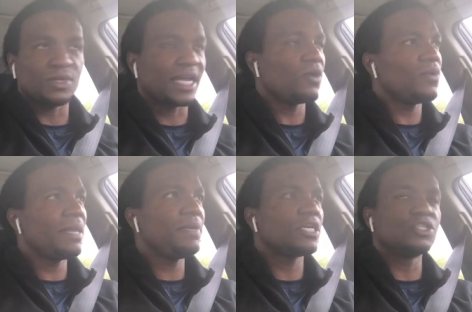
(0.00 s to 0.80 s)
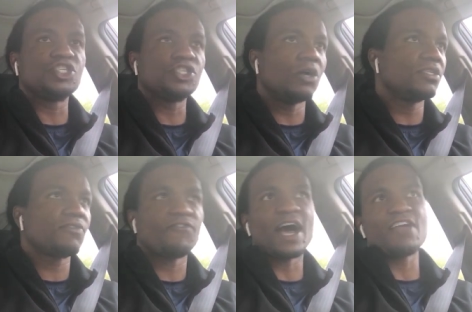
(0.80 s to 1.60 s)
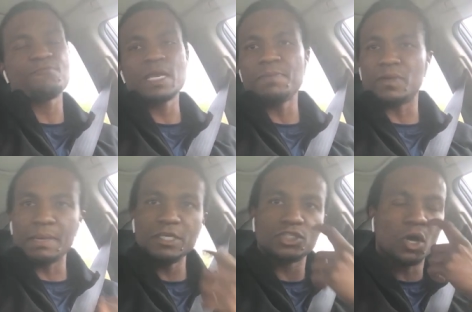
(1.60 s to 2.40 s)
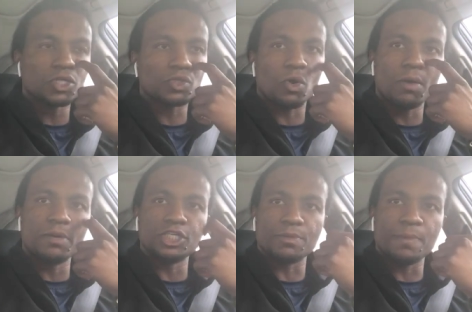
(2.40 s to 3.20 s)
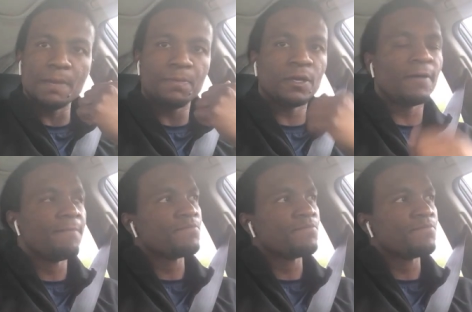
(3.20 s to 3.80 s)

like, oh, let me consult five people, let me talk to a whole bunch of people